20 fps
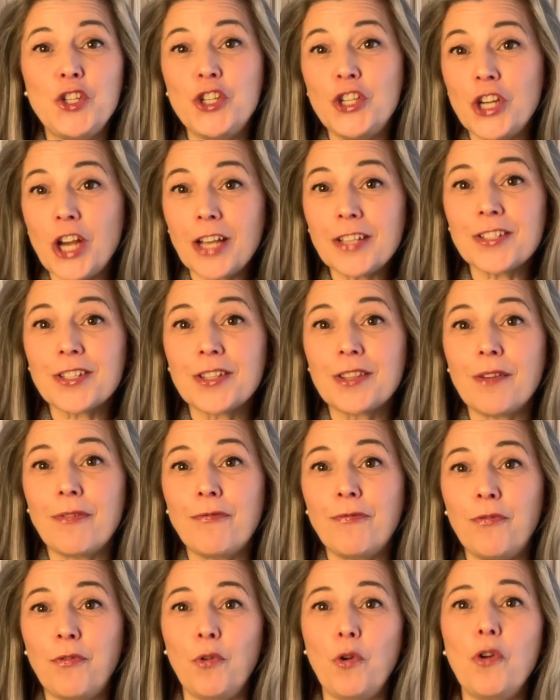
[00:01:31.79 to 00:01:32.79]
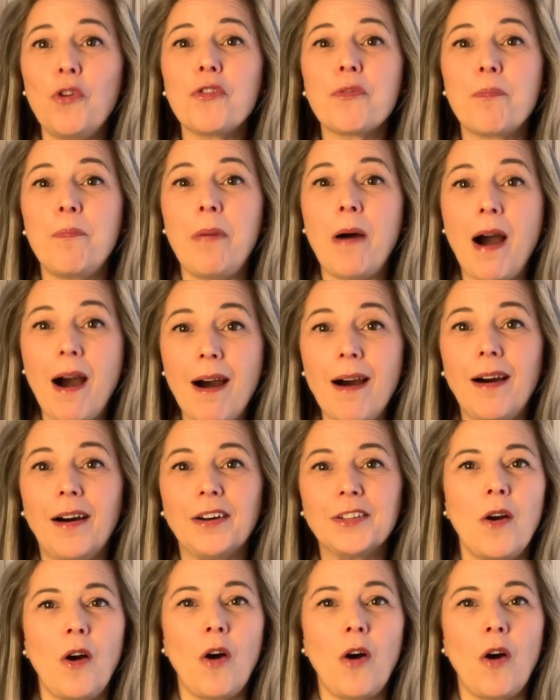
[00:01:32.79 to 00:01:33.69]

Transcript: just the fourth part